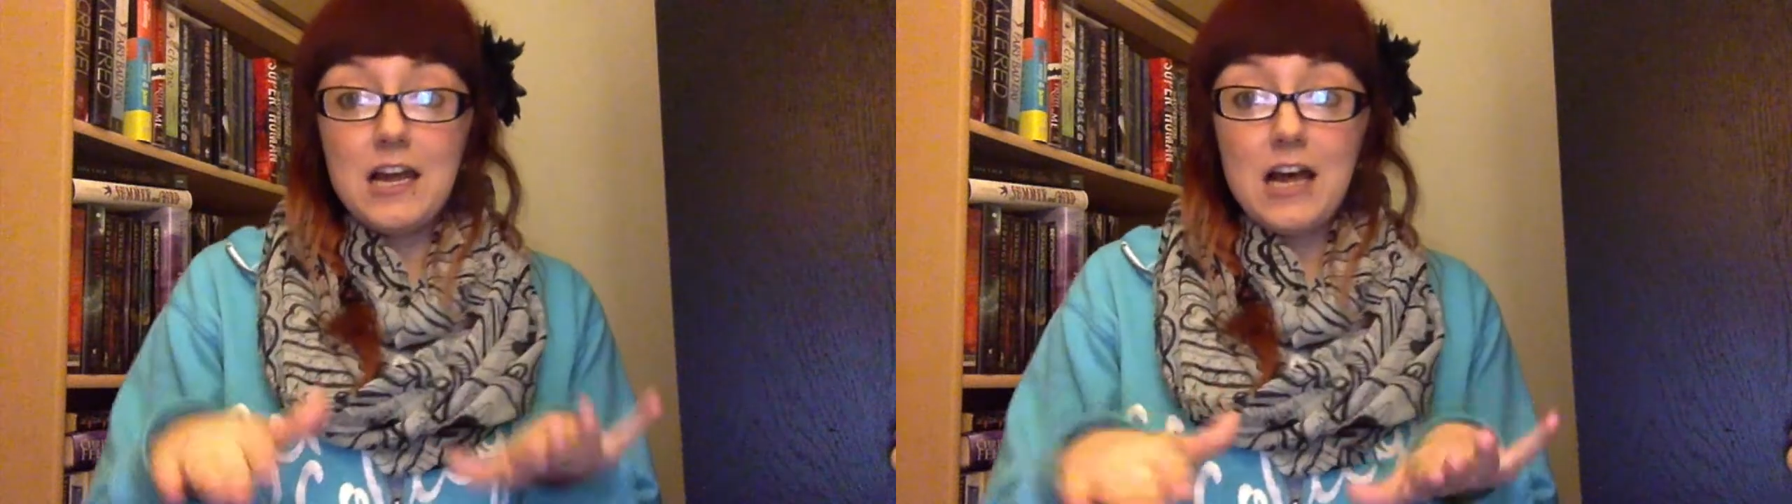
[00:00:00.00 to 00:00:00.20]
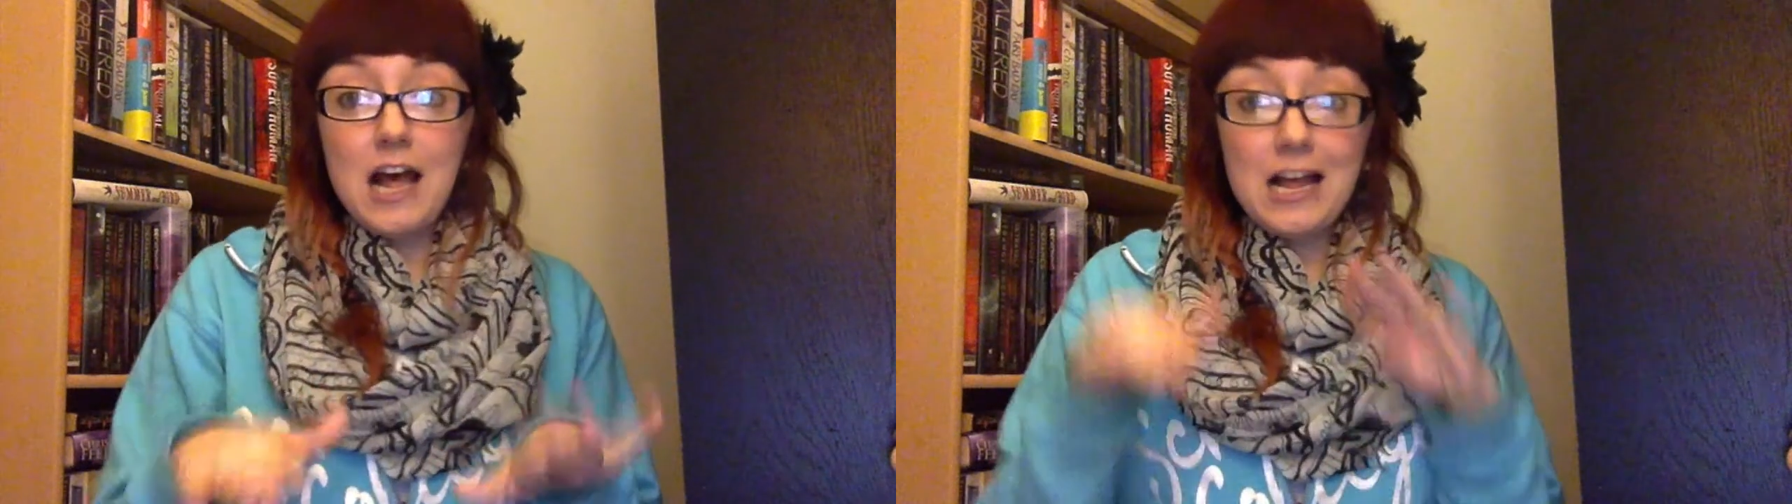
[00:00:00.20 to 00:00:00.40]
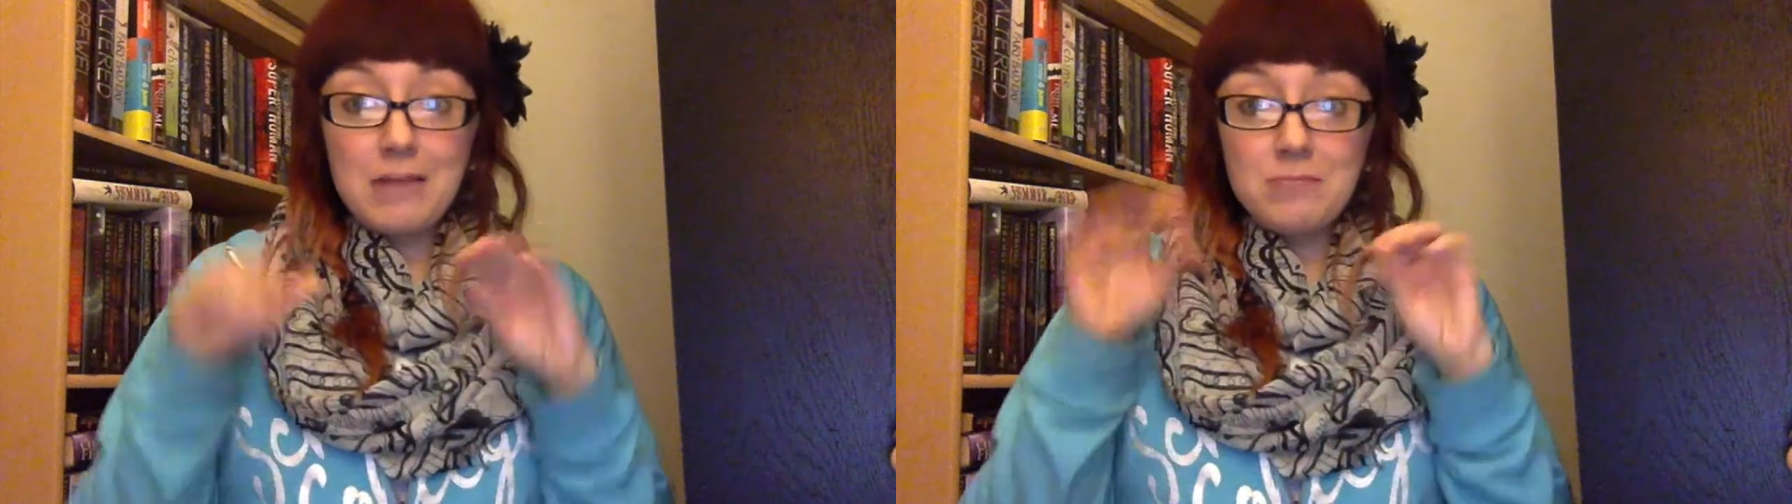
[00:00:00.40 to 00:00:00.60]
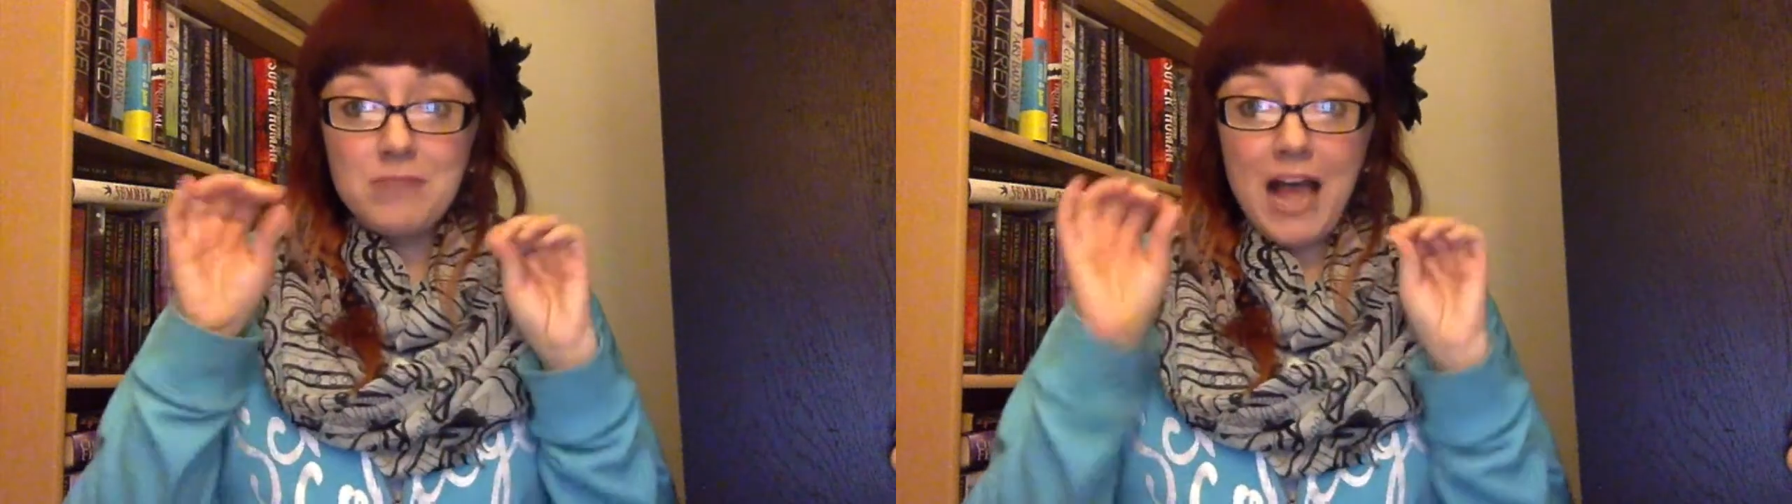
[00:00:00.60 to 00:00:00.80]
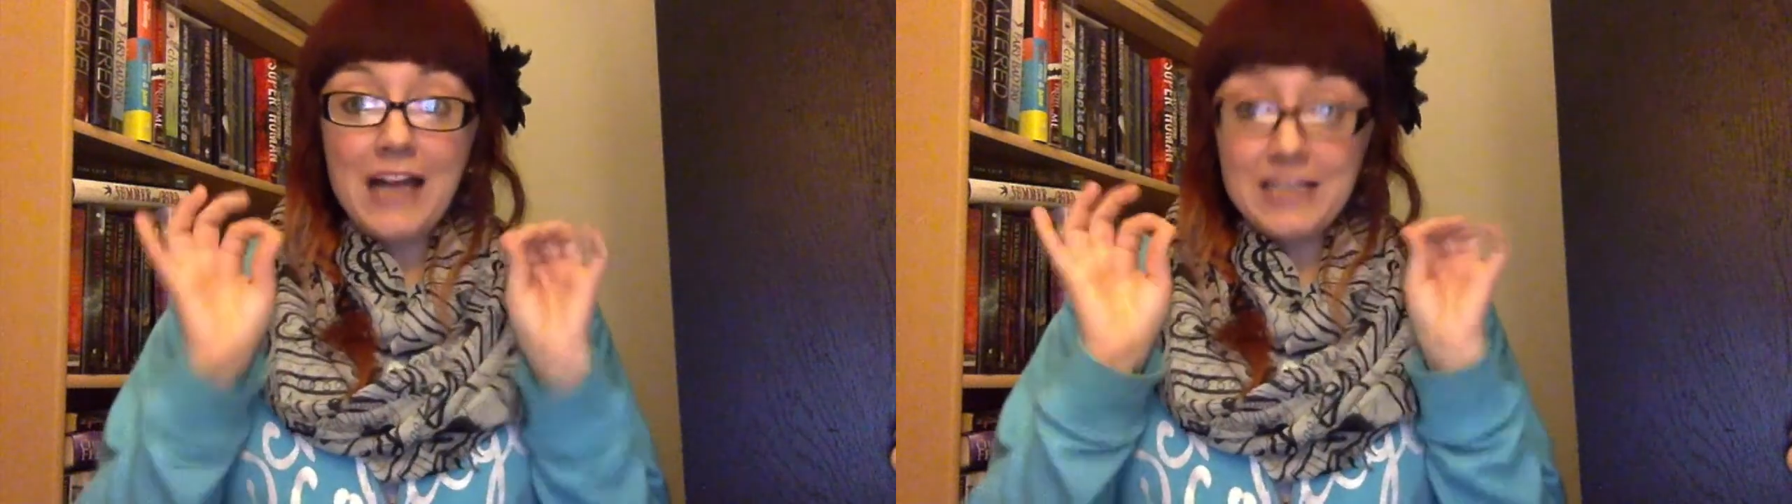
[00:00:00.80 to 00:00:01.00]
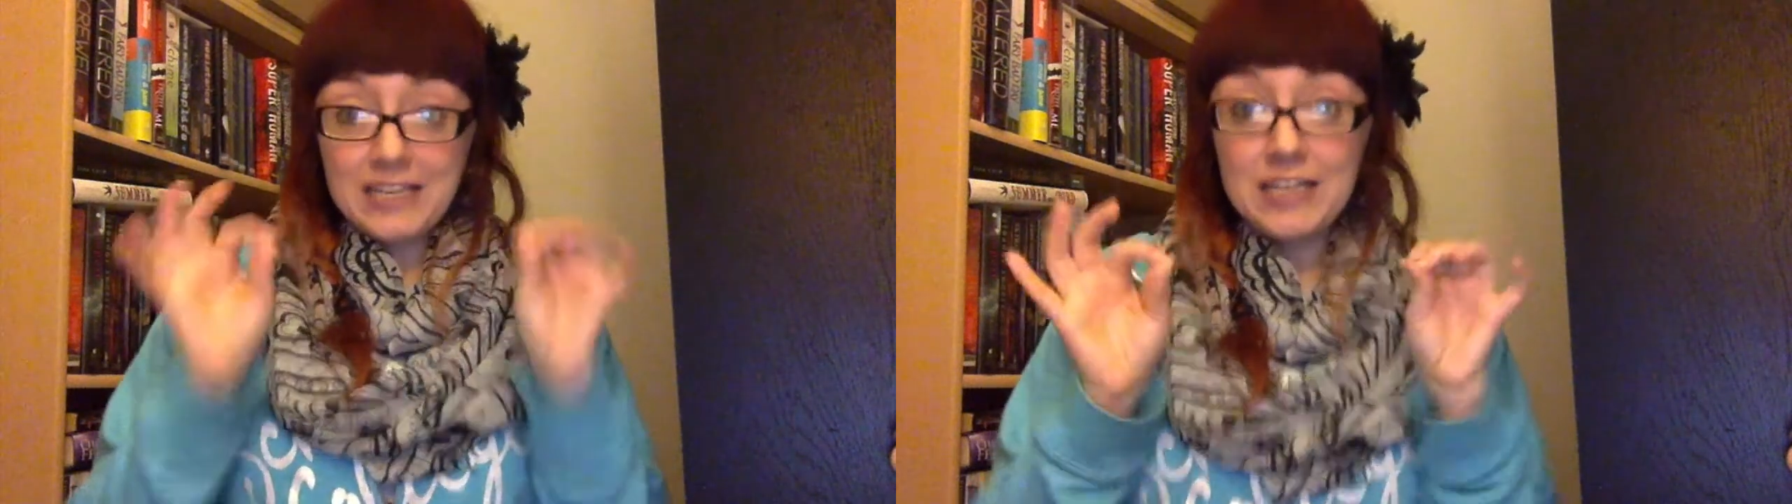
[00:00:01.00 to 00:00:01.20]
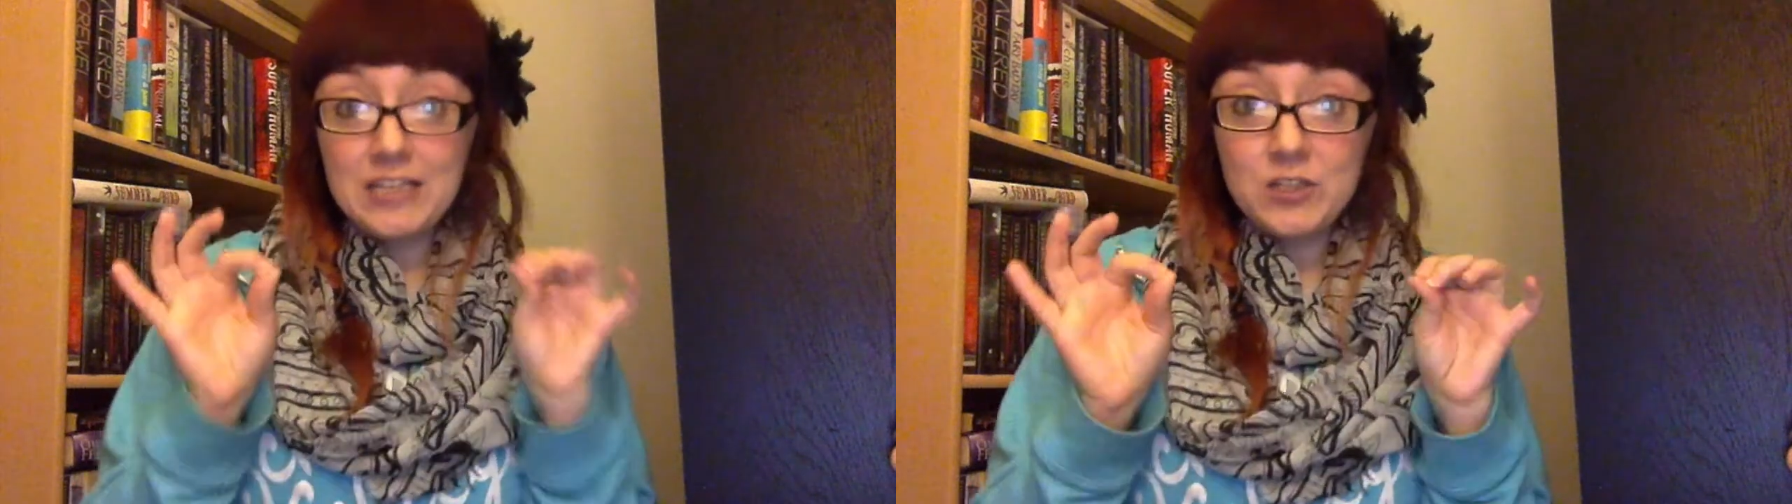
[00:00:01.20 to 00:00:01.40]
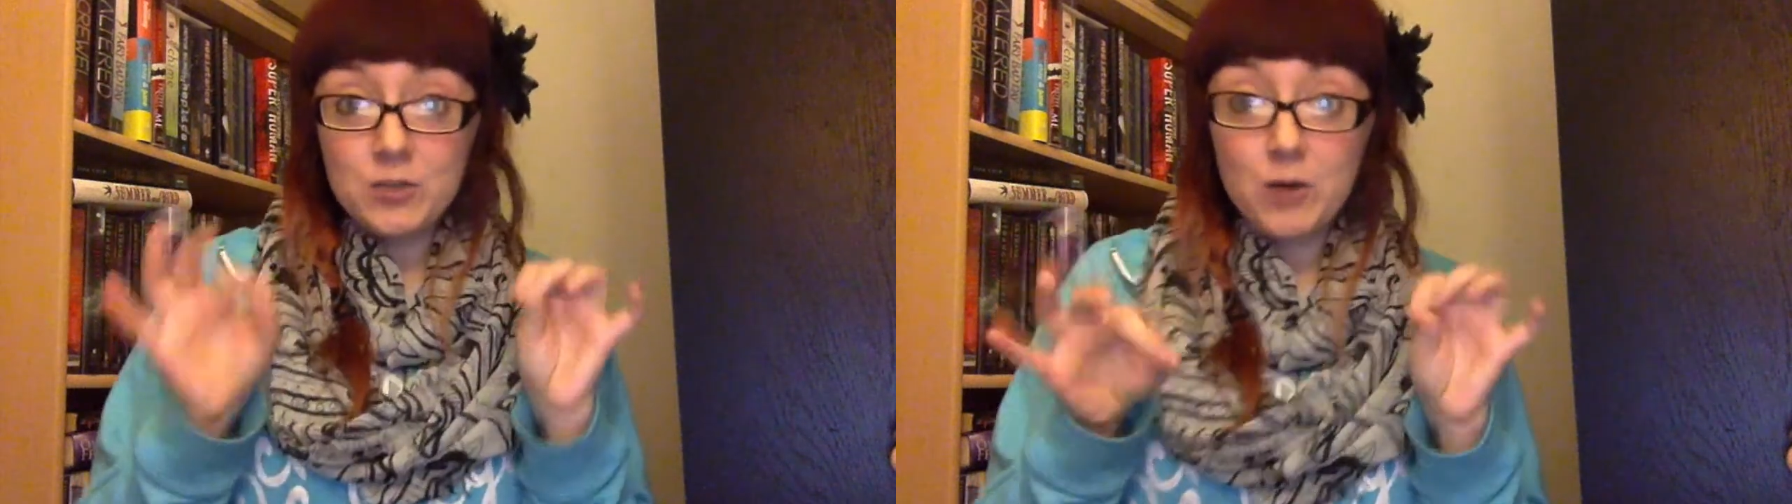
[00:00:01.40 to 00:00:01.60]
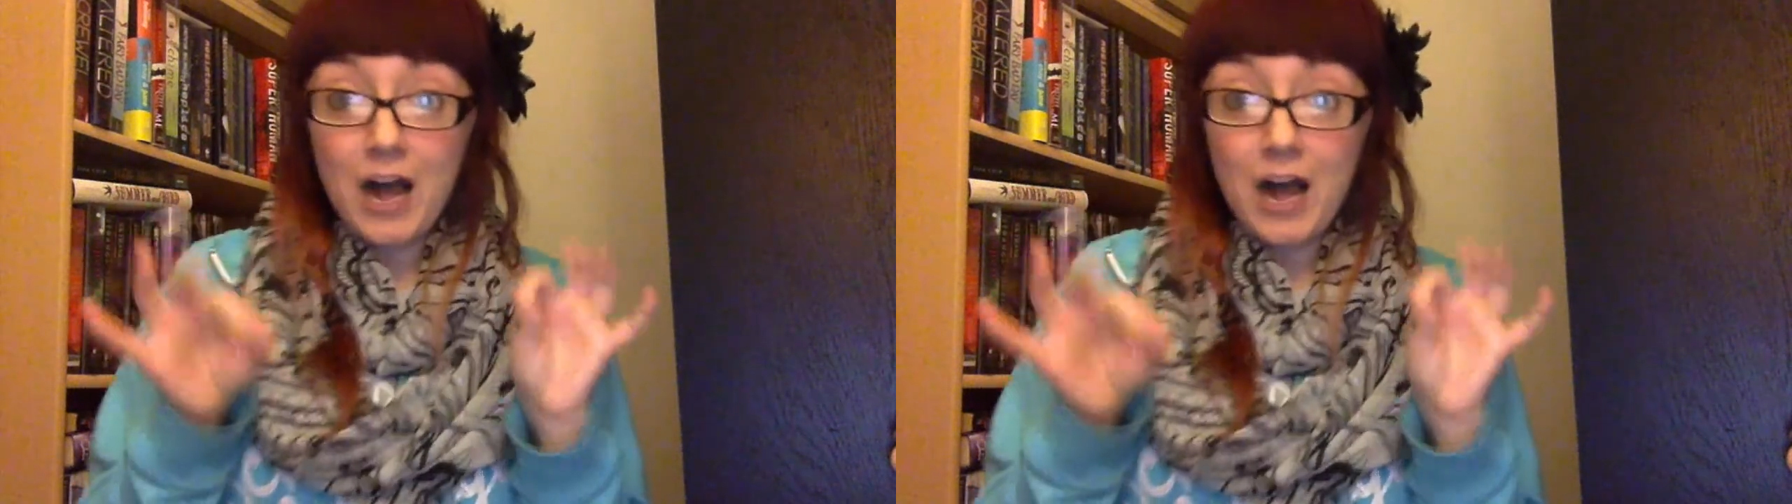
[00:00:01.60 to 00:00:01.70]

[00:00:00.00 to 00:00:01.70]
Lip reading: I'm not kidding you.